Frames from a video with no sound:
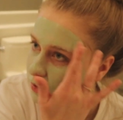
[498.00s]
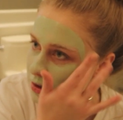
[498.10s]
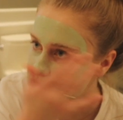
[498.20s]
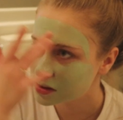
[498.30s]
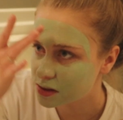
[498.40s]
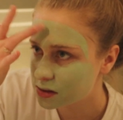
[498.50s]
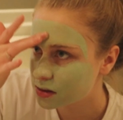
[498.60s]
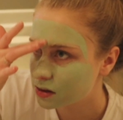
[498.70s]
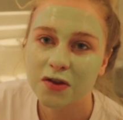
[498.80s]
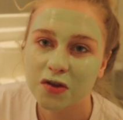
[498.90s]
in
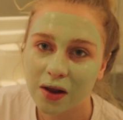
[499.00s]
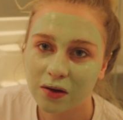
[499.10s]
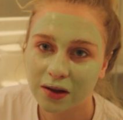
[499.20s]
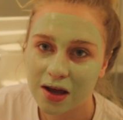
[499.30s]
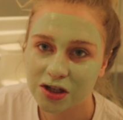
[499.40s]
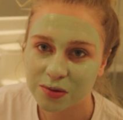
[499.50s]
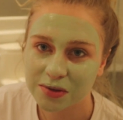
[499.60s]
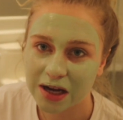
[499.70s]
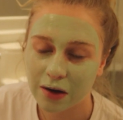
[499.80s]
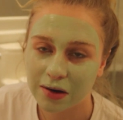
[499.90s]
this. Do I look like Jim
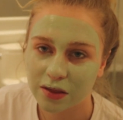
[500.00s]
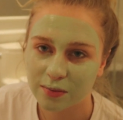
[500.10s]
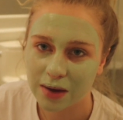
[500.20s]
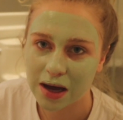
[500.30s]
Carrey in the